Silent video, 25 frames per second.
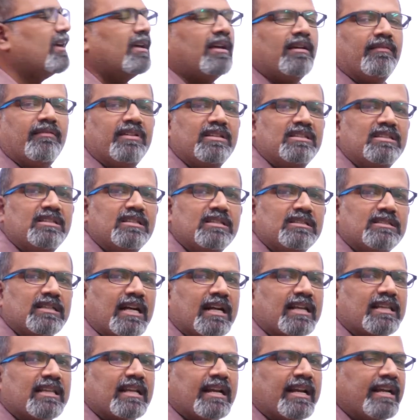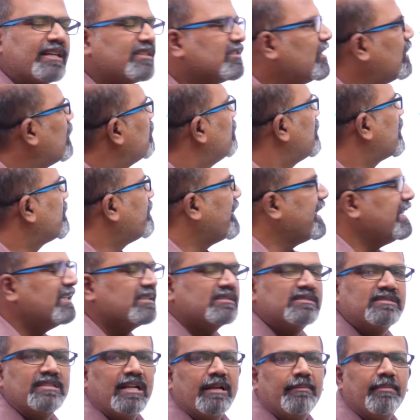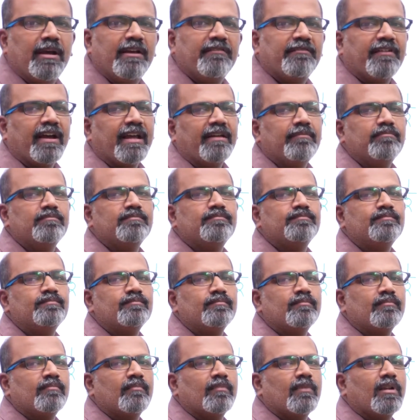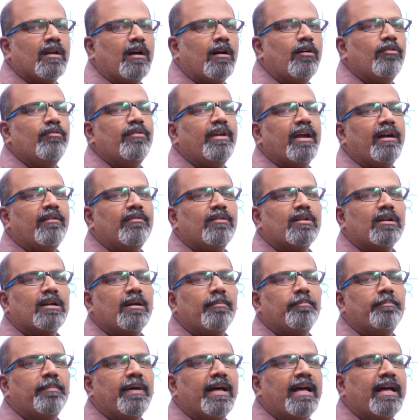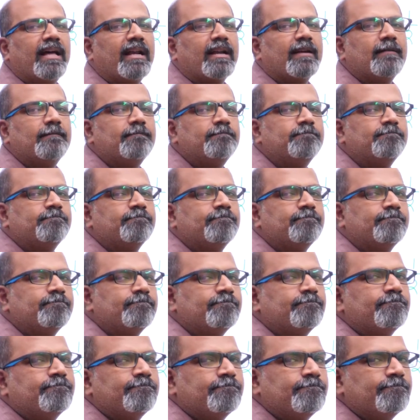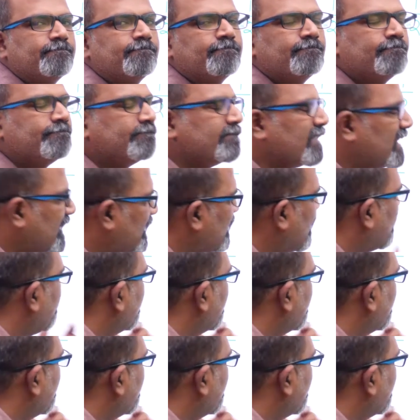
with this another rational number minus 3 by 5. How we have to compare? Let